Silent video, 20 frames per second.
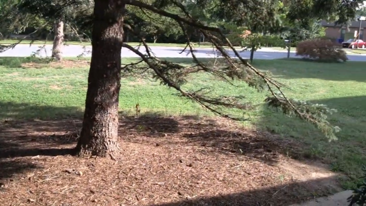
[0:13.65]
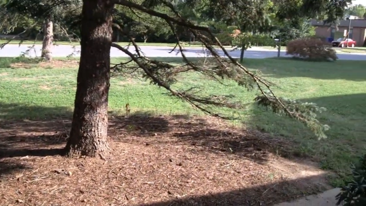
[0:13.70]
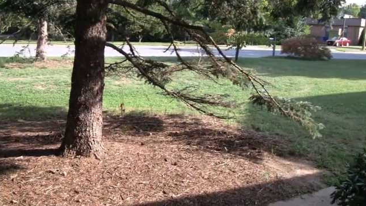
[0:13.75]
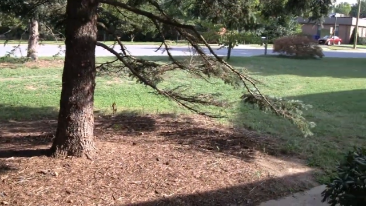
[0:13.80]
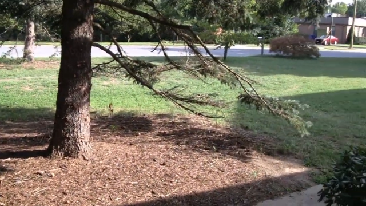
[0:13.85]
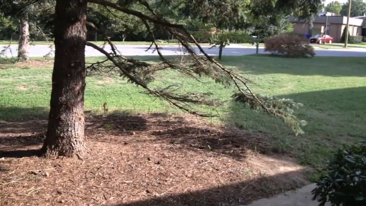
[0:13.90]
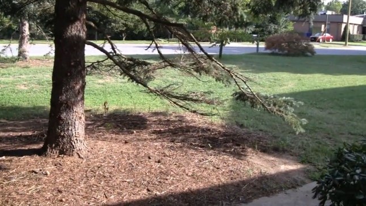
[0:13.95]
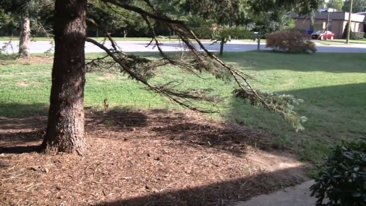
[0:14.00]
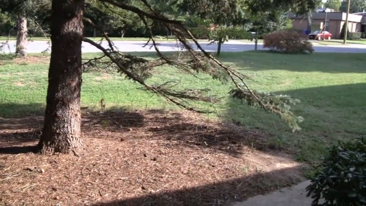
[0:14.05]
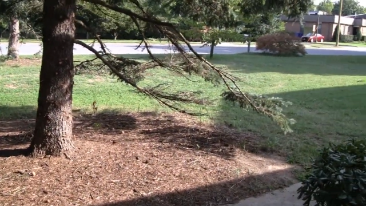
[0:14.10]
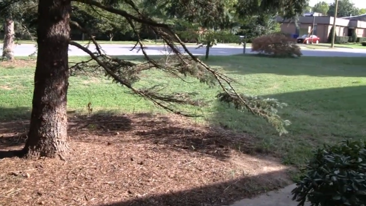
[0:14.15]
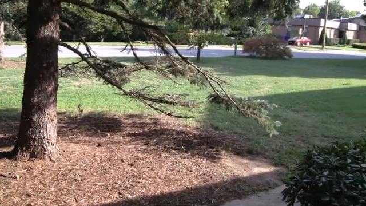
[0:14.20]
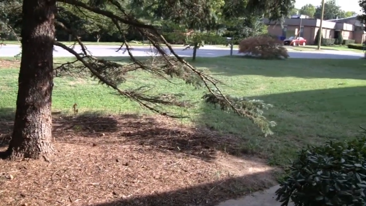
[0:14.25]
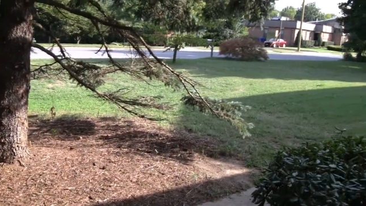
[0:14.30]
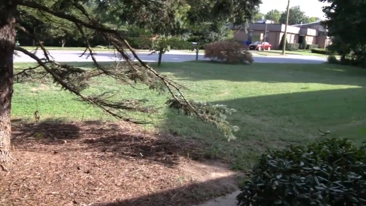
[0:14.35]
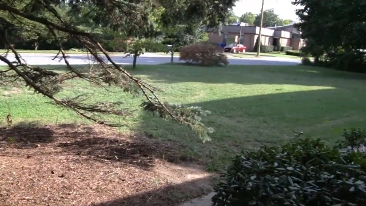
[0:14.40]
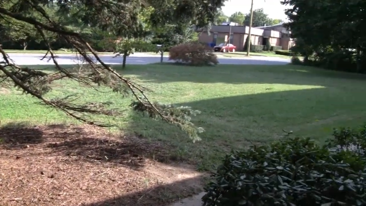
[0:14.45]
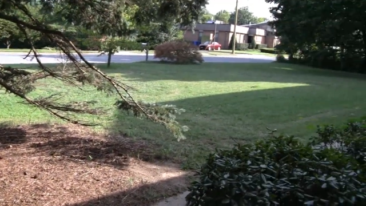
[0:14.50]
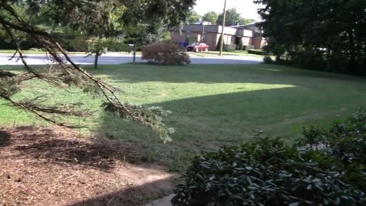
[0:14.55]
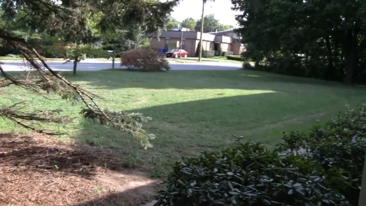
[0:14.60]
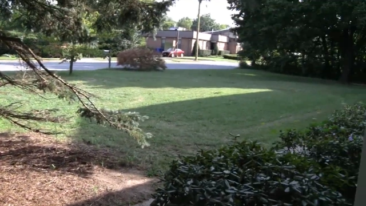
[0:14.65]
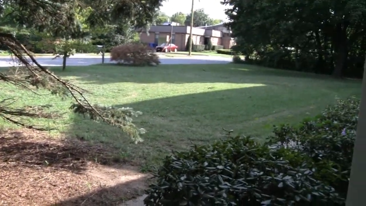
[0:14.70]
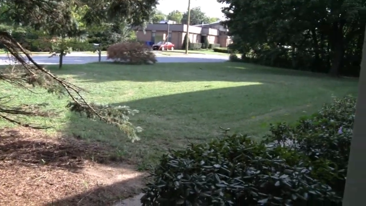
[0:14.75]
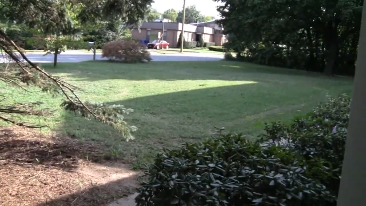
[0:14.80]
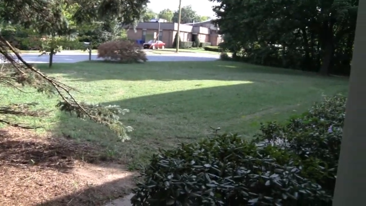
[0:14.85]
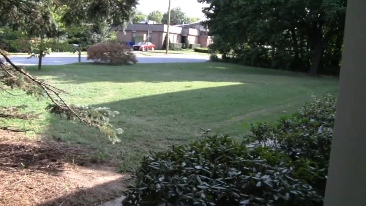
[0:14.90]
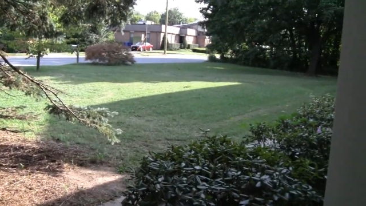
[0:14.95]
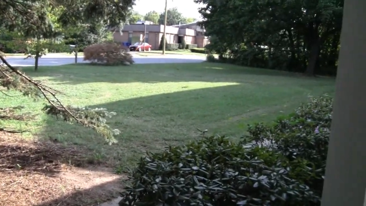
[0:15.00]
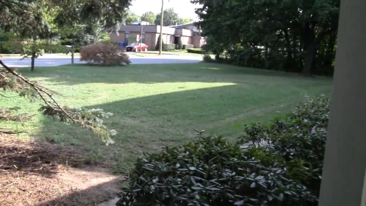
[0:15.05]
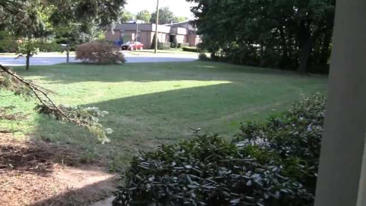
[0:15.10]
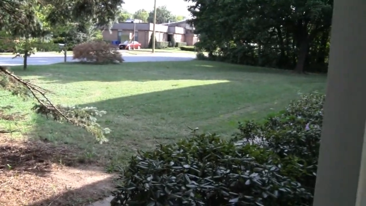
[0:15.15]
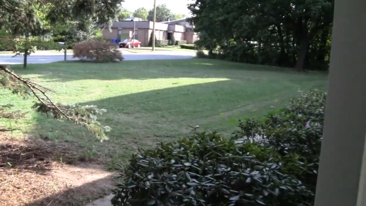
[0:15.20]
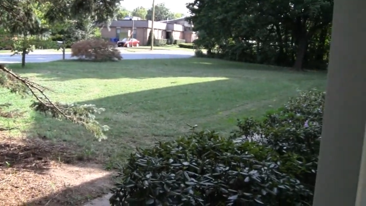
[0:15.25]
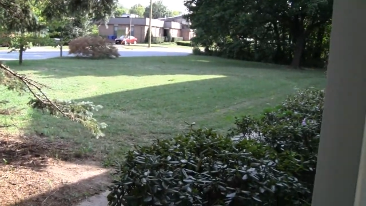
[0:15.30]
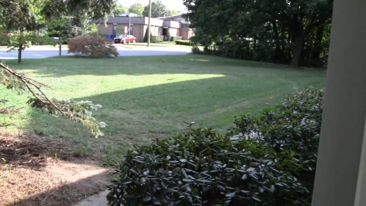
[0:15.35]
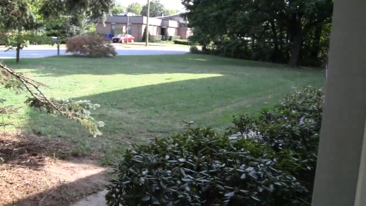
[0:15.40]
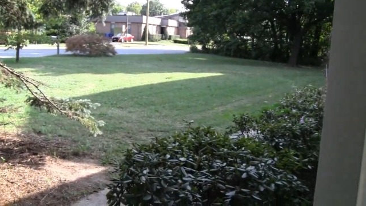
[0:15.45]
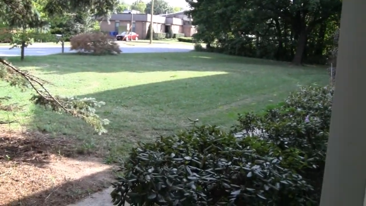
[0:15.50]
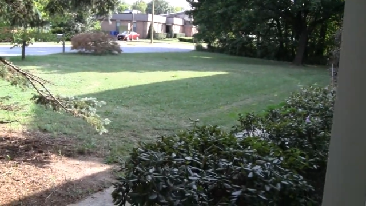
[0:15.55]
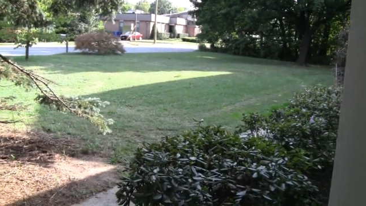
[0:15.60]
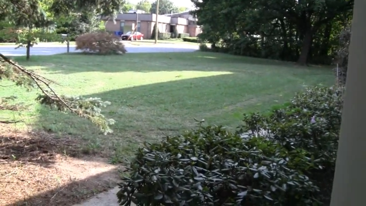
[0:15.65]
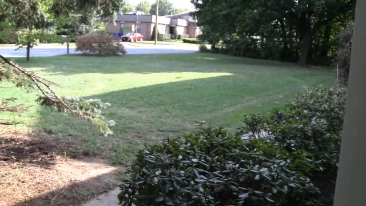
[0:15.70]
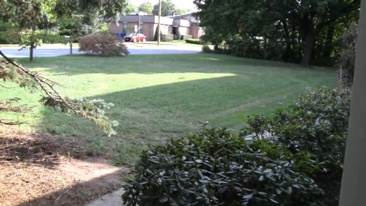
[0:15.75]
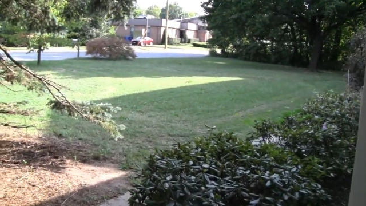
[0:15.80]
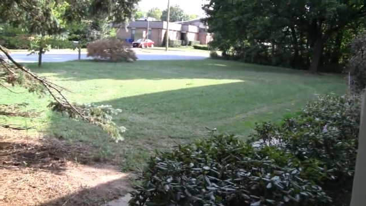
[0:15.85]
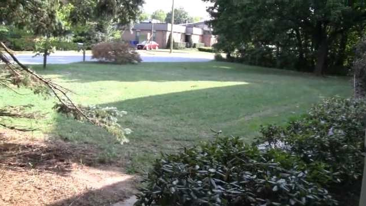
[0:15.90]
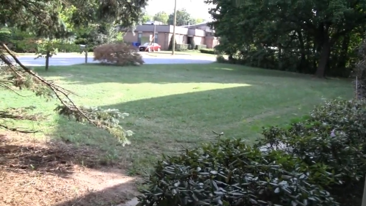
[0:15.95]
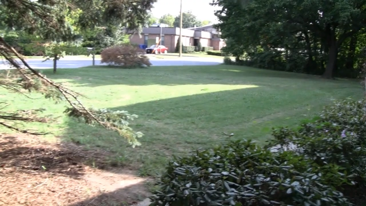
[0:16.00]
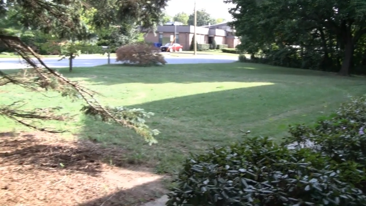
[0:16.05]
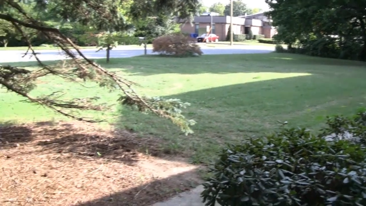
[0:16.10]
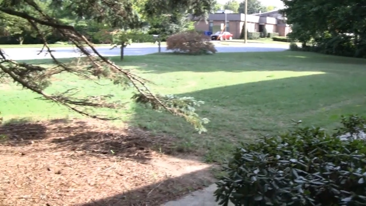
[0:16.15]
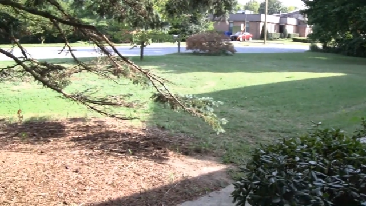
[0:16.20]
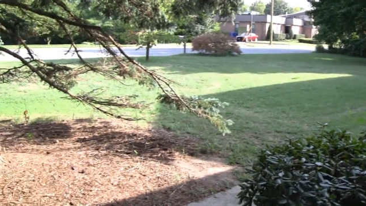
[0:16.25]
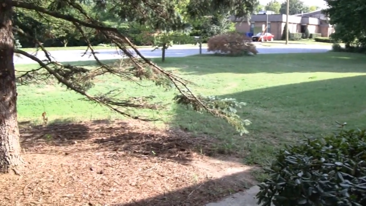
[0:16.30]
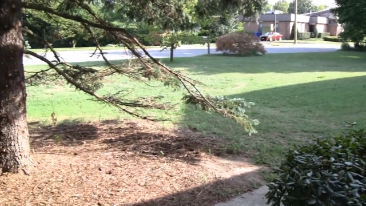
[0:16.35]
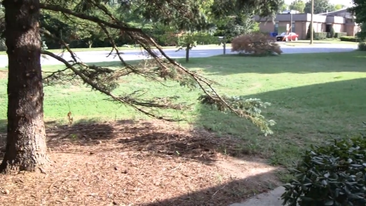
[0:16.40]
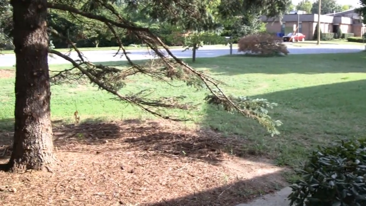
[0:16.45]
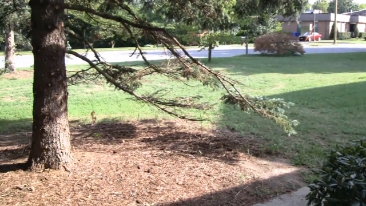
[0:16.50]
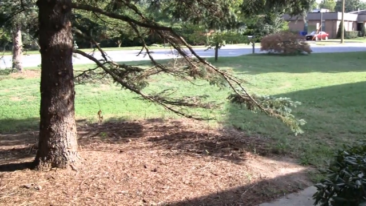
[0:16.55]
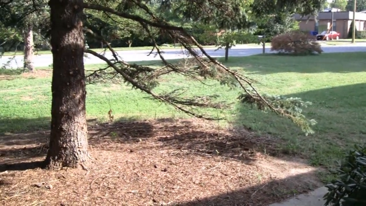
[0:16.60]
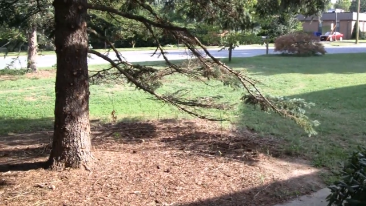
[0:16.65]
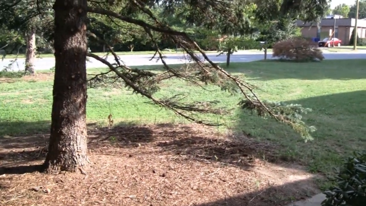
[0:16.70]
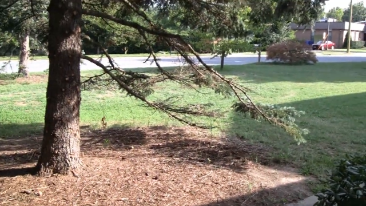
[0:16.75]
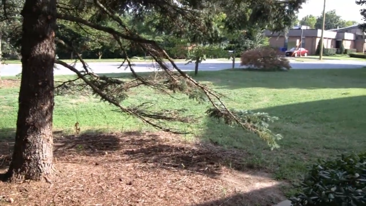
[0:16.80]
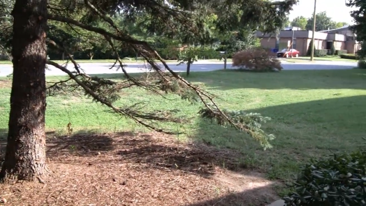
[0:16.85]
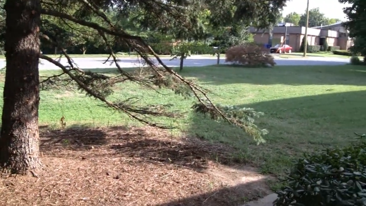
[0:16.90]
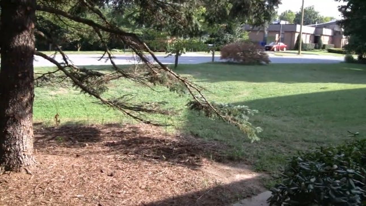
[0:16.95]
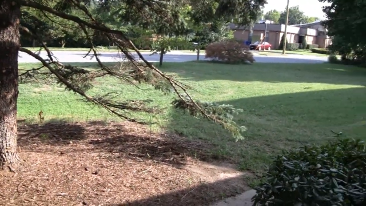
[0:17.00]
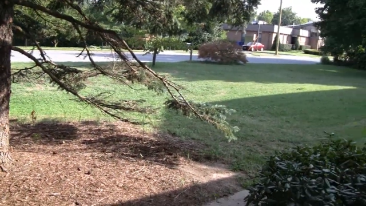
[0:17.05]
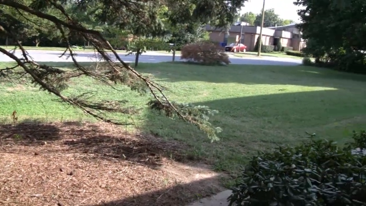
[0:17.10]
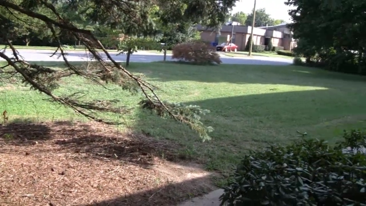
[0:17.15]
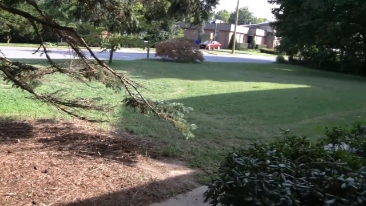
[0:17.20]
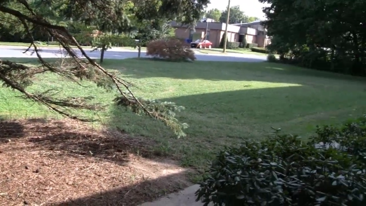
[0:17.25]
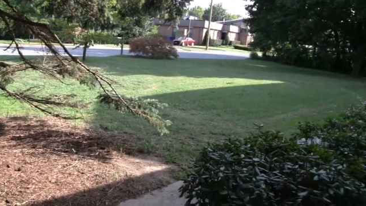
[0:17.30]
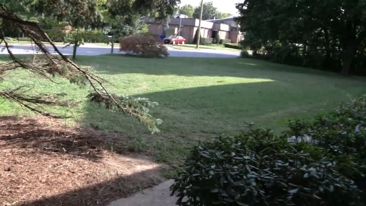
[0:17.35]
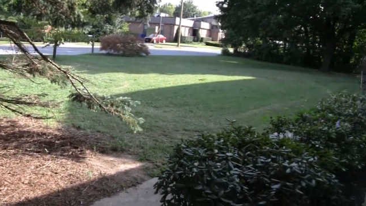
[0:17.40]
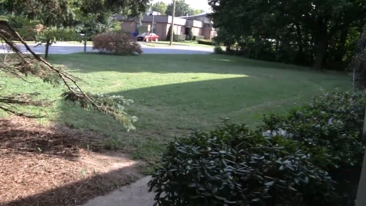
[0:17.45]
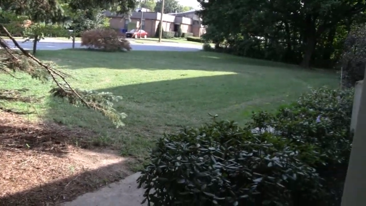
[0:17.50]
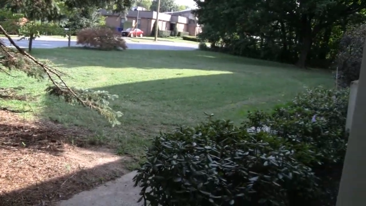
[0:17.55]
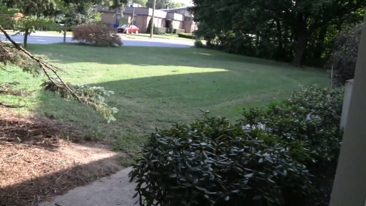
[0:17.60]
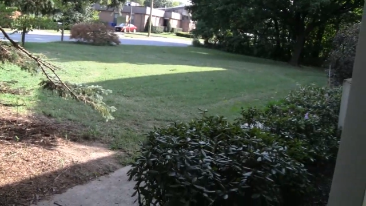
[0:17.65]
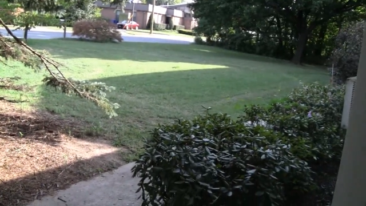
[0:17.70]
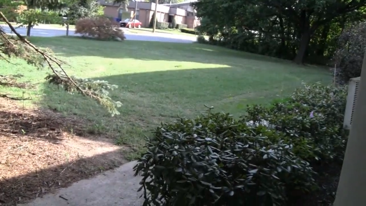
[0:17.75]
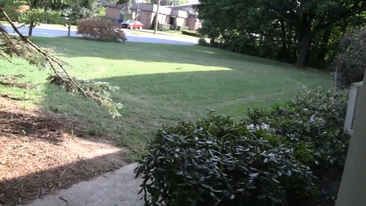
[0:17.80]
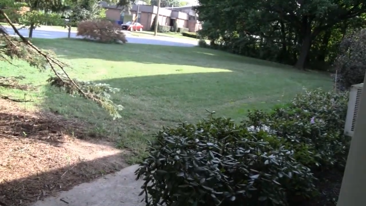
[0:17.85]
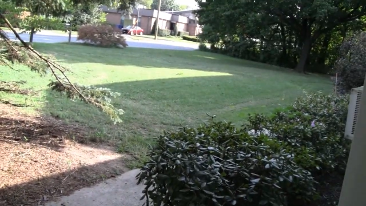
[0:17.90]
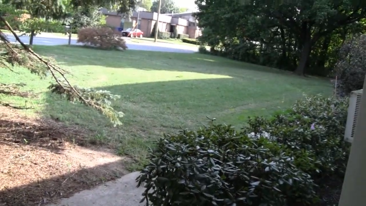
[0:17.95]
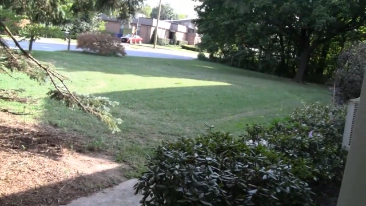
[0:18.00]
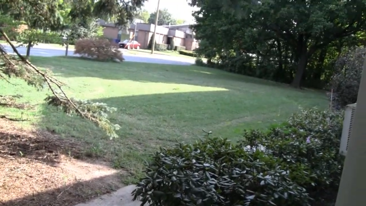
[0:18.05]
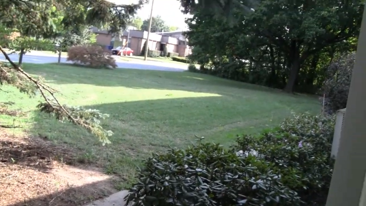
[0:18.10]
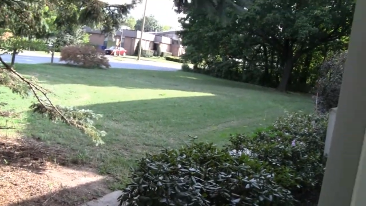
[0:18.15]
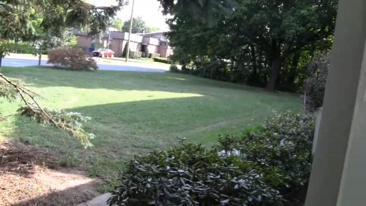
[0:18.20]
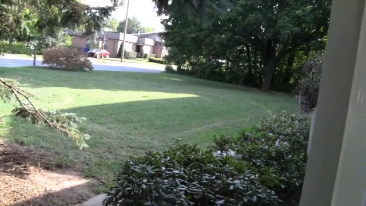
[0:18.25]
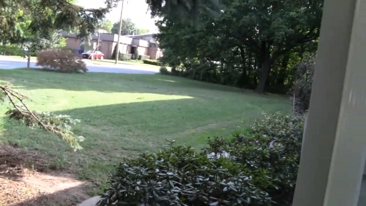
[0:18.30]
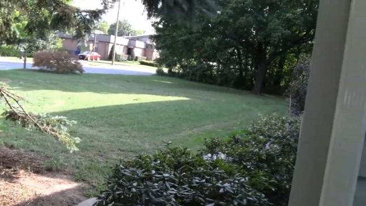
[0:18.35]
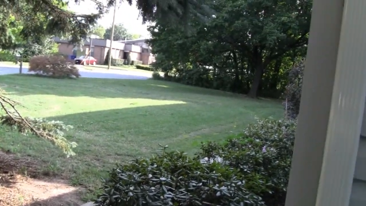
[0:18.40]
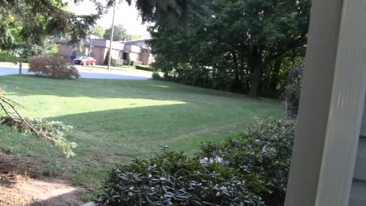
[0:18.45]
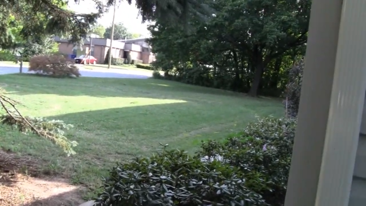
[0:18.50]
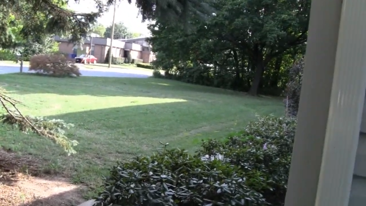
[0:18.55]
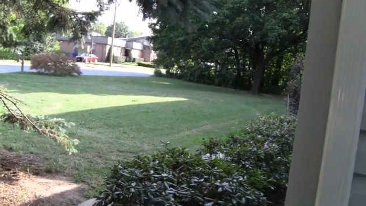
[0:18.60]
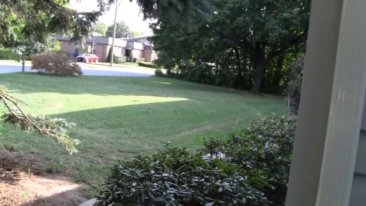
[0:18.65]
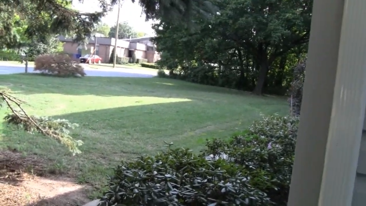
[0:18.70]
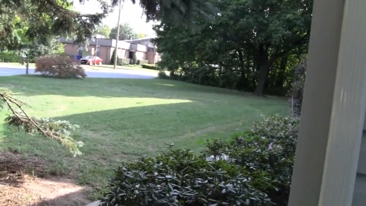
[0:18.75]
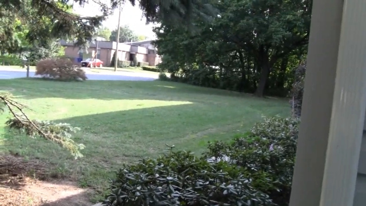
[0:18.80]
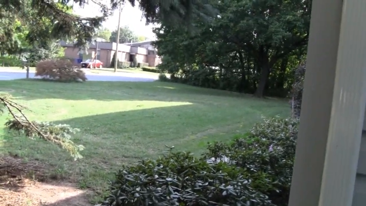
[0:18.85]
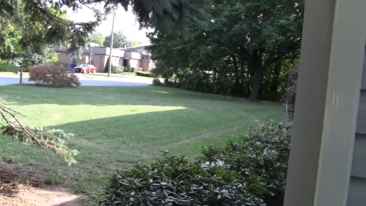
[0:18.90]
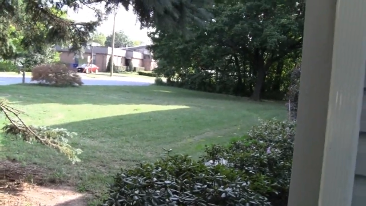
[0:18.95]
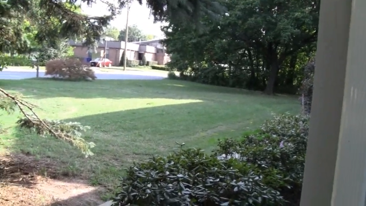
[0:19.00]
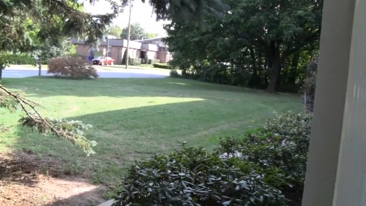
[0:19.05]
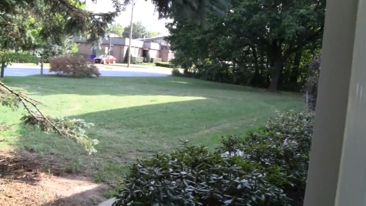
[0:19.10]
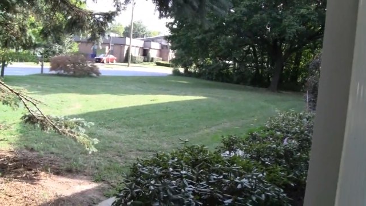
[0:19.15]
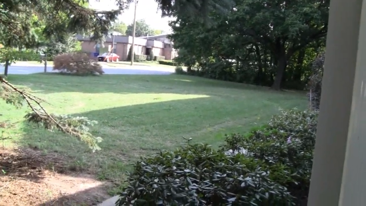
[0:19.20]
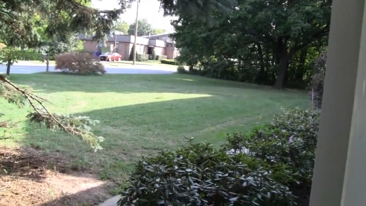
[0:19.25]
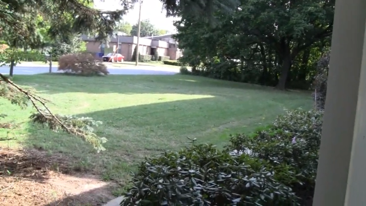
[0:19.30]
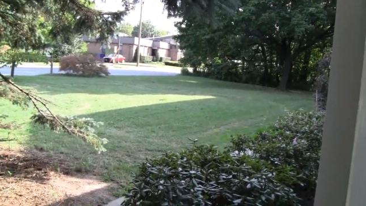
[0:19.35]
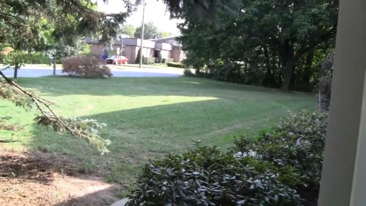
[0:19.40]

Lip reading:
[unreadable: no face in view]